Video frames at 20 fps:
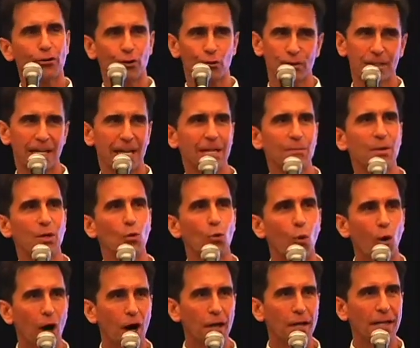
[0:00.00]
It was AB
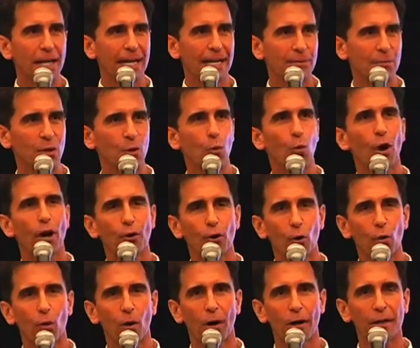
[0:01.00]
1, AB
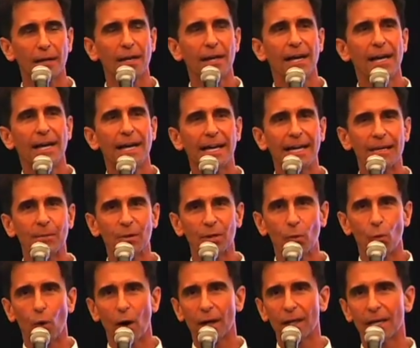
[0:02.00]
101, AB
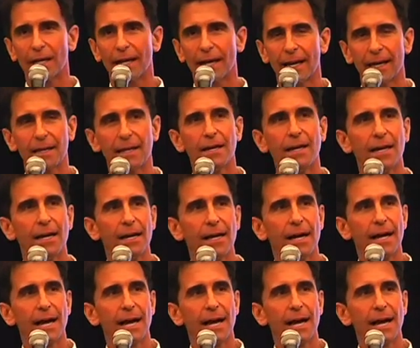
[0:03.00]
1 again,